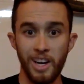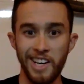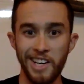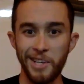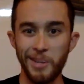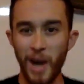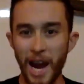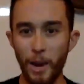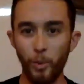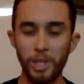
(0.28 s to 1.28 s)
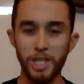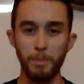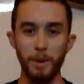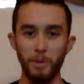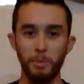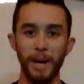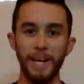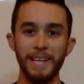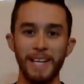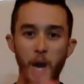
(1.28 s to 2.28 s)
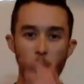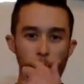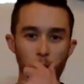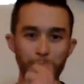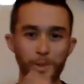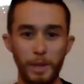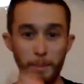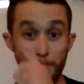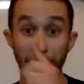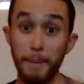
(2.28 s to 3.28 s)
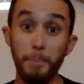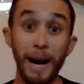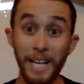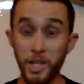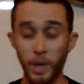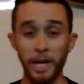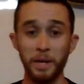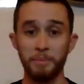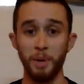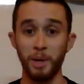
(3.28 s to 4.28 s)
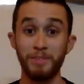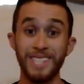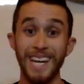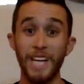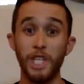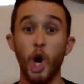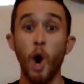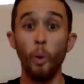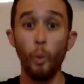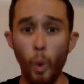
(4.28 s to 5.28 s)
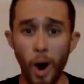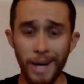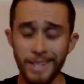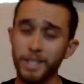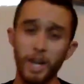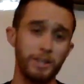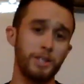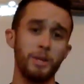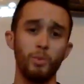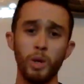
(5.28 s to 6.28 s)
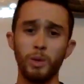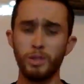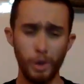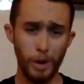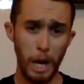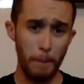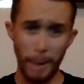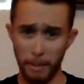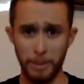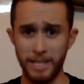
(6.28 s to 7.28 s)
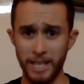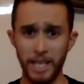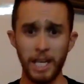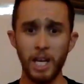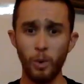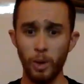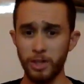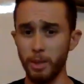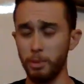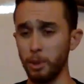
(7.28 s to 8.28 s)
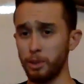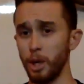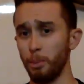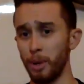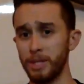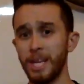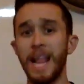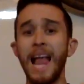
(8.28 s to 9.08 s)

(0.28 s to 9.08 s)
All right, what's up, everybody? Welcome to the bike body training component of stage one. It's Dr. Tim Wu, SoCal Bike PT. What's up, glute dopers?